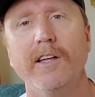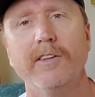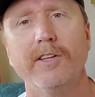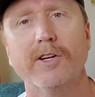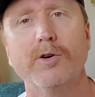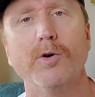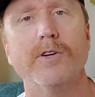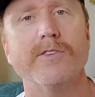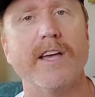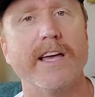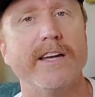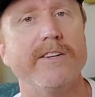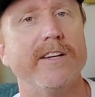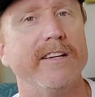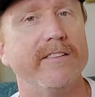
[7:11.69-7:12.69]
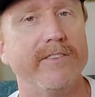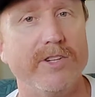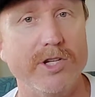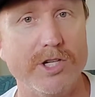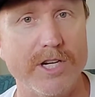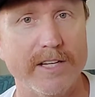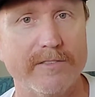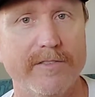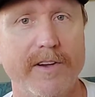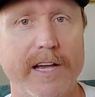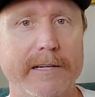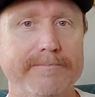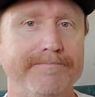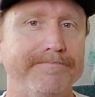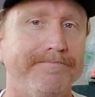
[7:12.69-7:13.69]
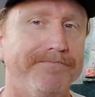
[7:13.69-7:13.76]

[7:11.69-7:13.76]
the Coors Edge is just fine.